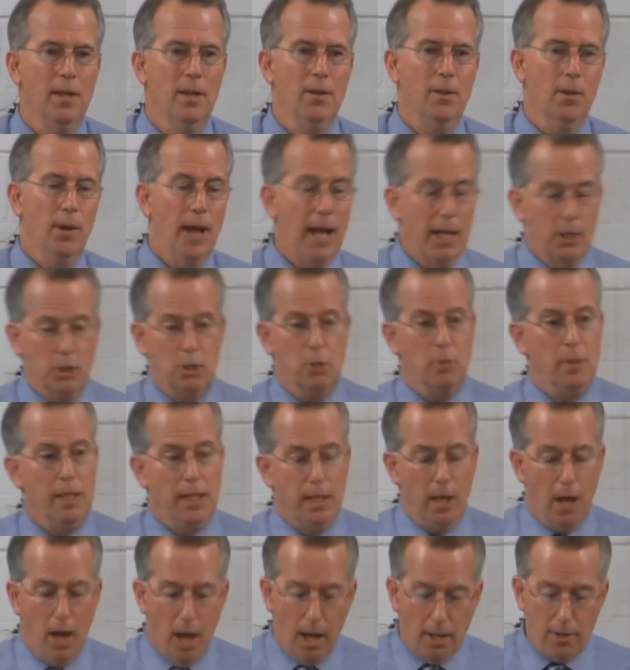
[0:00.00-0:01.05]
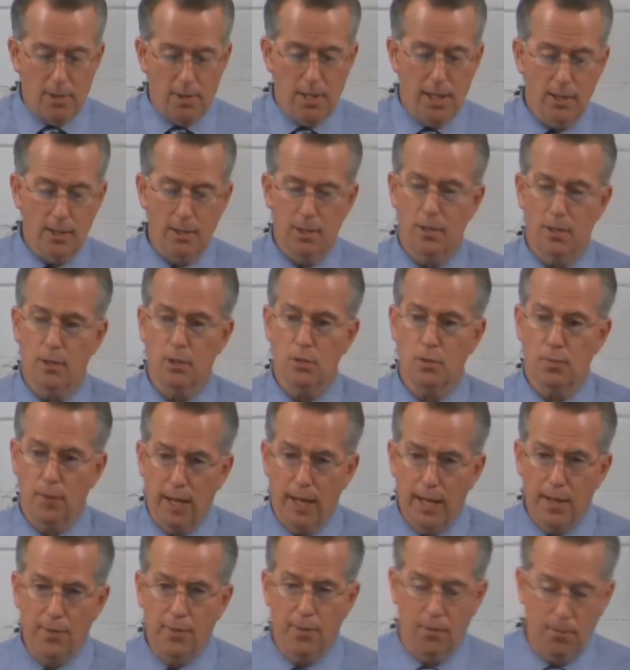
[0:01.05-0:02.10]
There has to be content to this
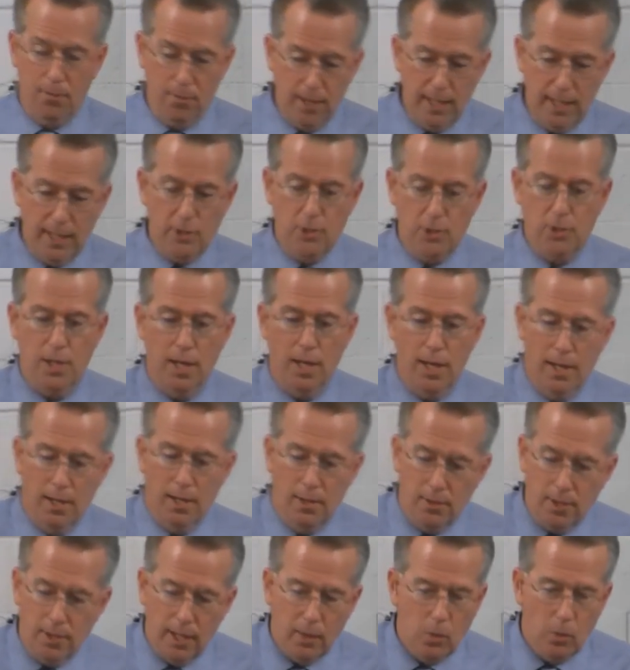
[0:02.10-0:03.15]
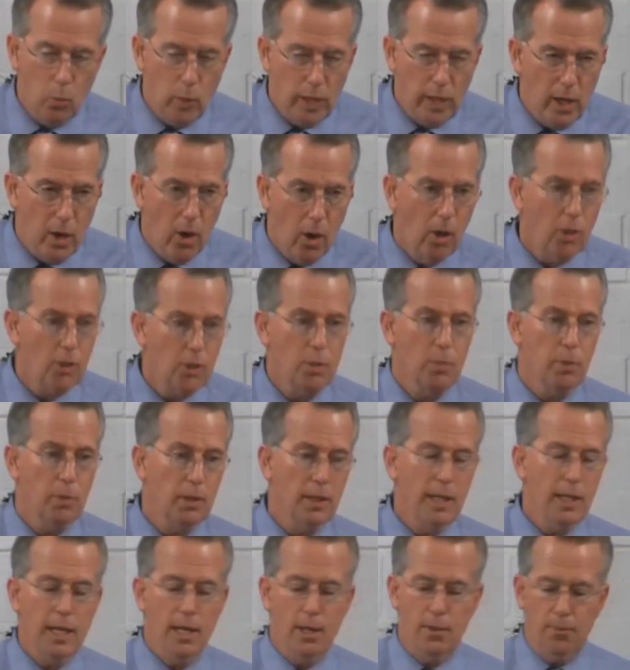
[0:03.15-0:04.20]
faith, the things that we are to
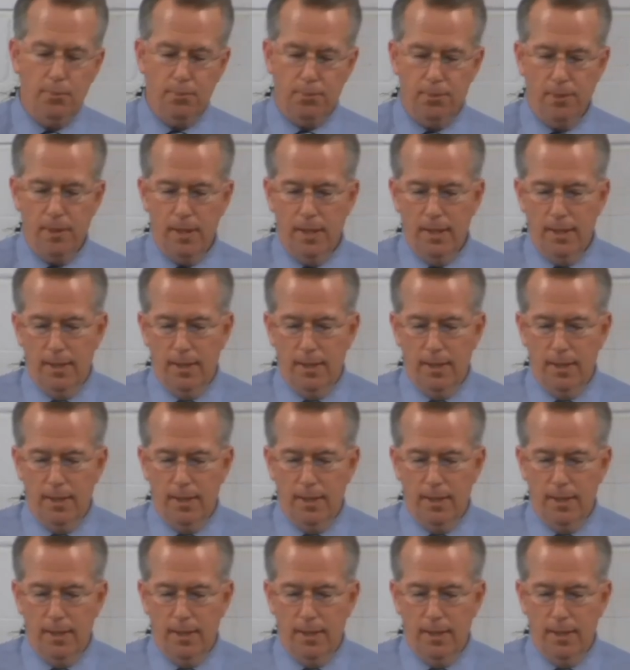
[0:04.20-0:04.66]
believe.